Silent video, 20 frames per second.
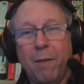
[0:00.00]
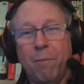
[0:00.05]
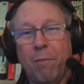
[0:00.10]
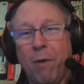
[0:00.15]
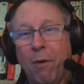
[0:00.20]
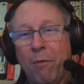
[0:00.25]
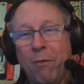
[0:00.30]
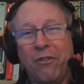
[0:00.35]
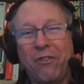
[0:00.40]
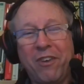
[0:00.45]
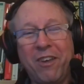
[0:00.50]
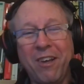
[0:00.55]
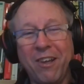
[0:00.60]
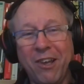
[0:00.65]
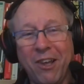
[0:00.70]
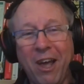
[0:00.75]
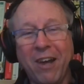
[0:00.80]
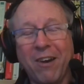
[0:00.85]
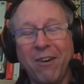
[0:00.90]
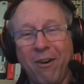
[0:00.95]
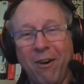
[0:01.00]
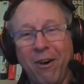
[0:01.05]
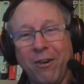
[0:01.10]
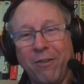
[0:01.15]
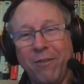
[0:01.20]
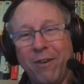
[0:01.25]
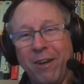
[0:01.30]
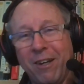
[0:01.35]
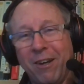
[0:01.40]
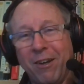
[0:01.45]
But we'll see a lot of
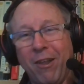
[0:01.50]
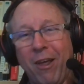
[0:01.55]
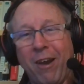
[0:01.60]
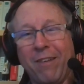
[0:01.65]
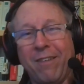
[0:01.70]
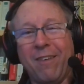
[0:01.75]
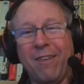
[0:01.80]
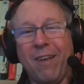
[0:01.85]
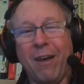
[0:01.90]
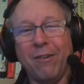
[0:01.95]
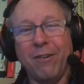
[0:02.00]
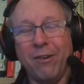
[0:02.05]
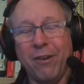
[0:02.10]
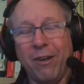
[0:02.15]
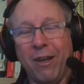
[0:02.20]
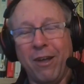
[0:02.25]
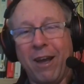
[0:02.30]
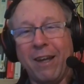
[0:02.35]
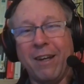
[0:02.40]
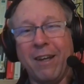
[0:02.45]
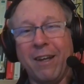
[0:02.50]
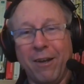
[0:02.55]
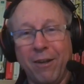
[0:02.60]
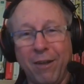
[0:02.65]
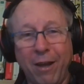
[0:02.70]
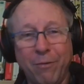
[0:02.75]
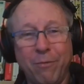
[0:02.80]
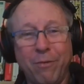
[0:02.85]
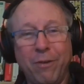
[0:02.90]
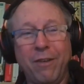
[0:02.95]
arguing and a lot of sound and light and a
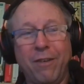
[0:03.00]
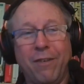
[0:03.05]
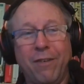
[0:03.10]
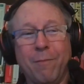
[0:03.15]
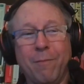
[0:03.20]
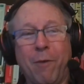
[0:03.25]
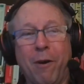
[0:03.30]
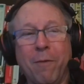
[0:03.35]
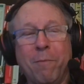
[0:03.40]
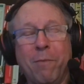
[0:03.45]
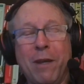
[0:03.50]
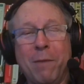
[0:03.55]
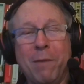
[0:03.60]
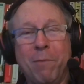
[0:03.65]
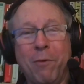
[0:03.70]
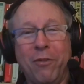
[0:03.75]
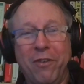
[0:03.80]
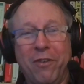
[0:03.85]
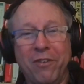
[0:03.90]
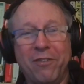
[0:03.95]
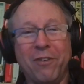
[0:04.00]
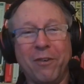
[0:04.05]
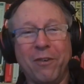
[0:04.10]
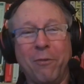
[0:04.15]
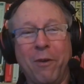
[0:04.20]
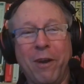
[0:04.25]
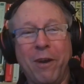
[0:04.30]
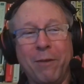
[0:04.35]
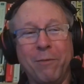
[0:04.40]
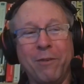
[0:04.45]
lot of really smart people
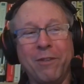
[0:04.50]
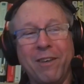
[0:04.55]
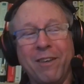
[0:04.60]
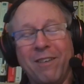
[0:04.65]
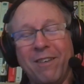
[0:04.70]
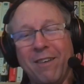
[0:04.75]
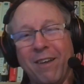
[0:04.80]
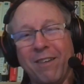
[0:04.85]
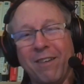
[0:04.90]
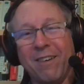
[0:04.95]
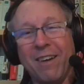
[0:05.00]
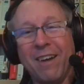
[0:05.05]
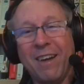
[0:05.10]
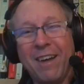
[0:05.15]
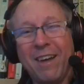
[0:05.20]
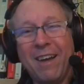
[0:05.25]
disagreeing with each other.